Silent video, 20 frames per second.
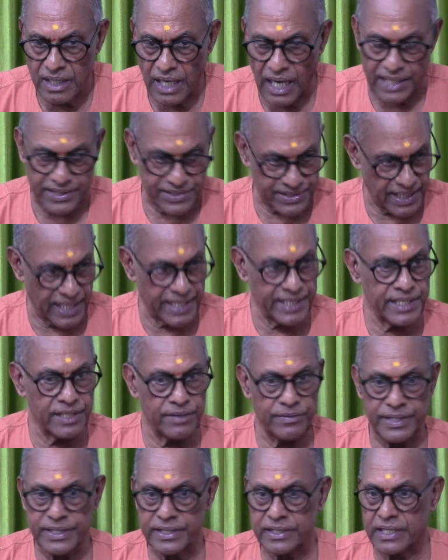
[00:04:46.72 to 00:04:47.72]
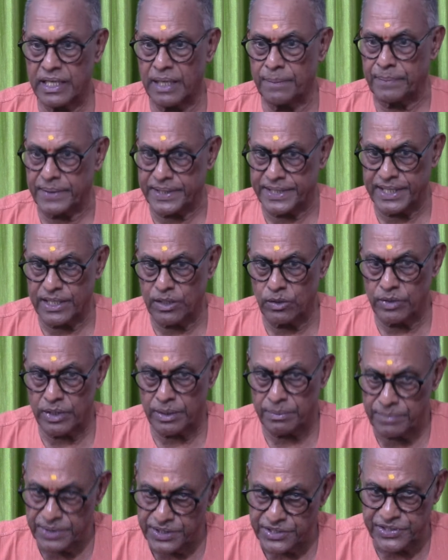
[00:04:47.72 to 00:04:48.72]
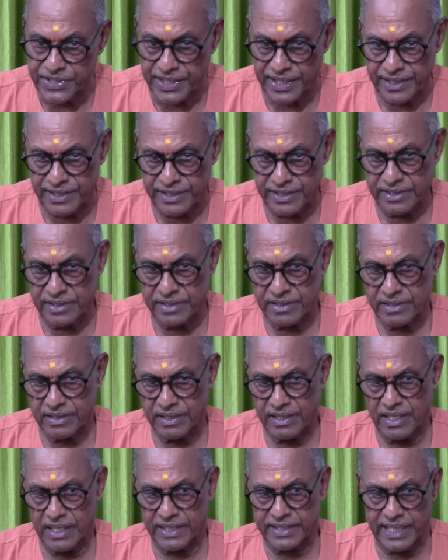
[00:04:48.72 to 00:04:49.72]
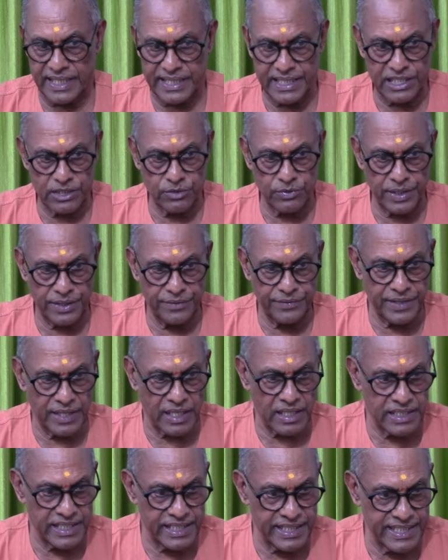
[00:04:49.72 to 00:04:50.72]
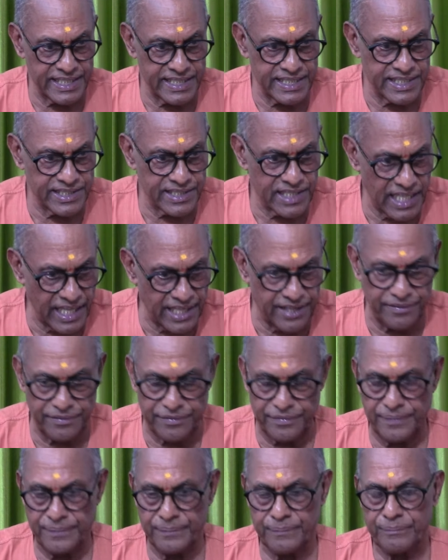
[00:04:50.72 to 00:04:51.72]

assigned with a particular mission, and that is why we are leading this life.